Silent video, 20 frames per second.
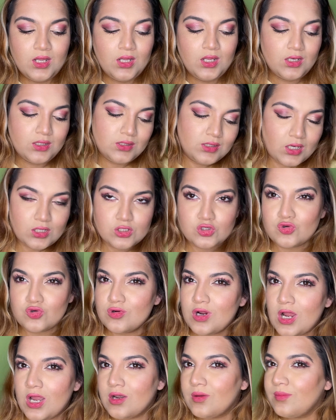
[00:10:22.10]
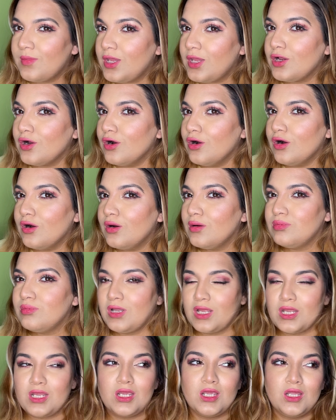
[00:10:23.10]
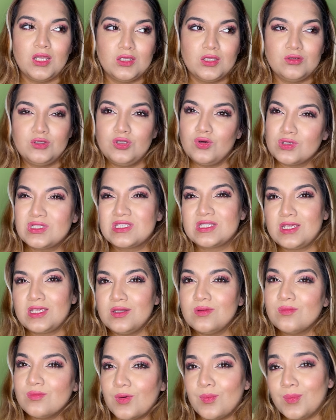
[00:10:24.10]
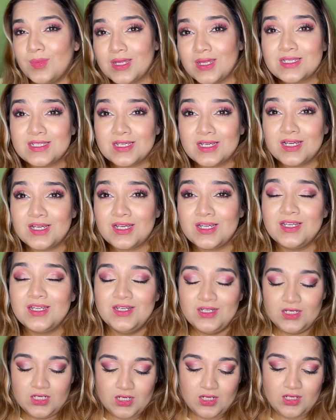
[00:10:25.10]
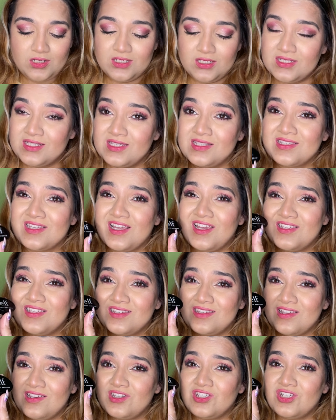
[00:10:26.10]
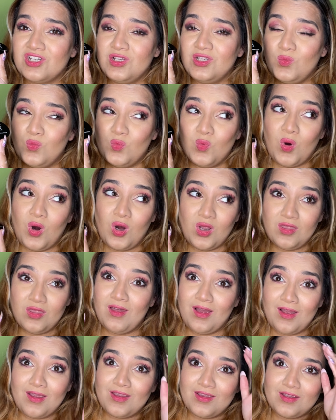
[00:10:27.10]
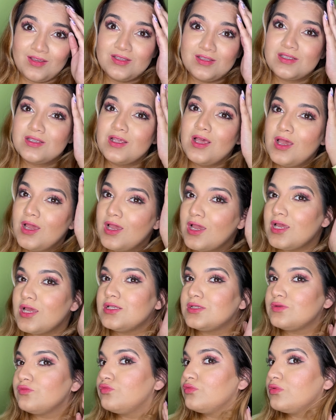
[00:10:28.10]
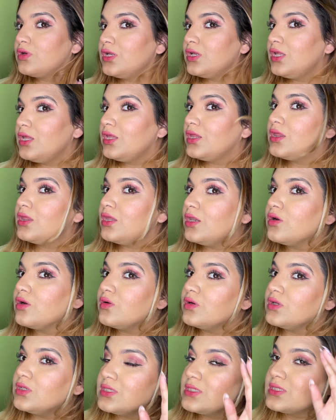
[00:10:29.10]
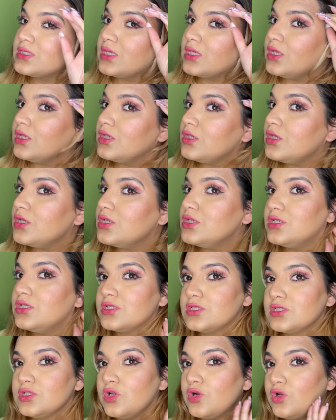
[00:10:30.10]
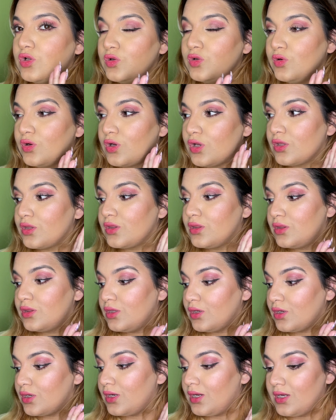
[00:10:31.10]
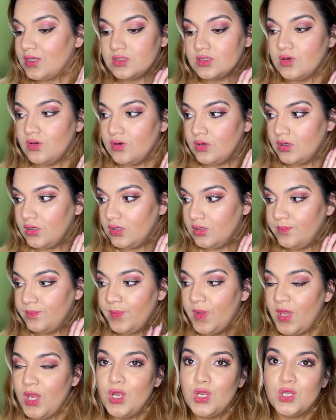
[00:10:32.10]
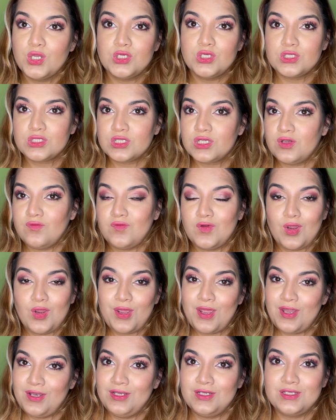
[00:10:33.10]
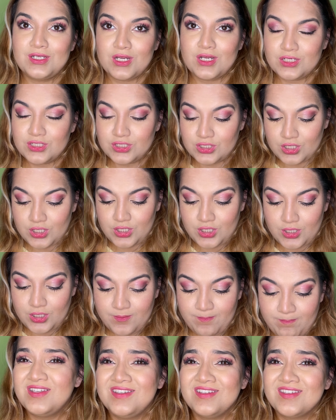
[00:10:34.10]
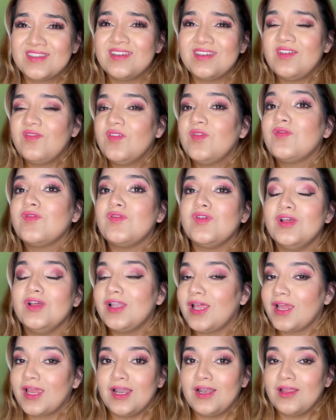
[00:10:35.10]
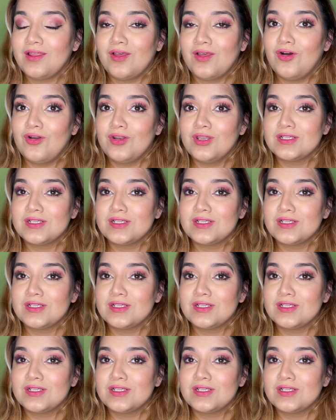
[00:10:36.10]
natural kind of makeup, like your skin but better, and this is essentially what that is. It's really thin on the skin, it does not look thick at all, doesn't give you any texture, doesn't even feel like anything on the